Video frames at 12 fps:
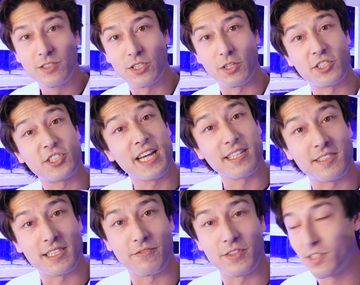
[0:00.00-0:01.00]
So the sand
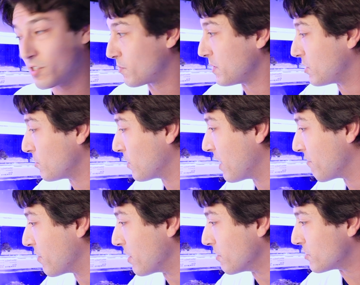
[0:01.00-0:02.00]
sifters, we do
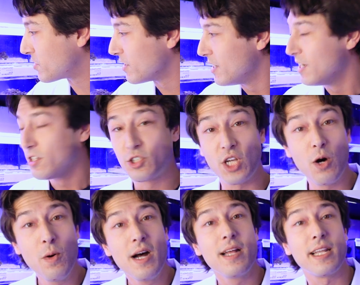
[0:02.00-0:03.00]
love those.
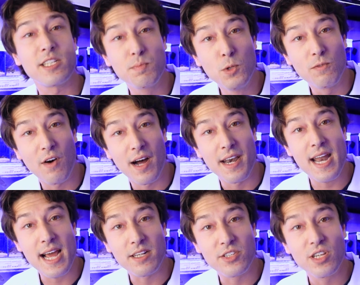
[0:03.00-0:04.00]
So let's move on
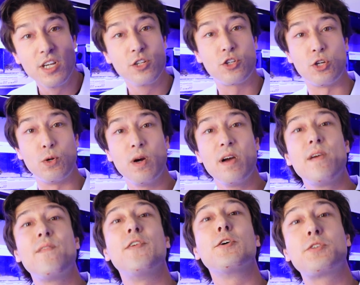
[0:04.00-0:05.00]
next to
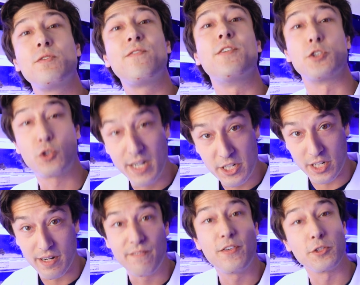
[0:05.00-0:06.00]

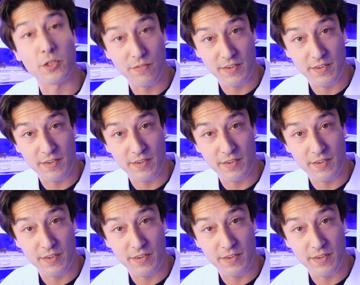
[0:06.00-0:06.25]
filtration, filter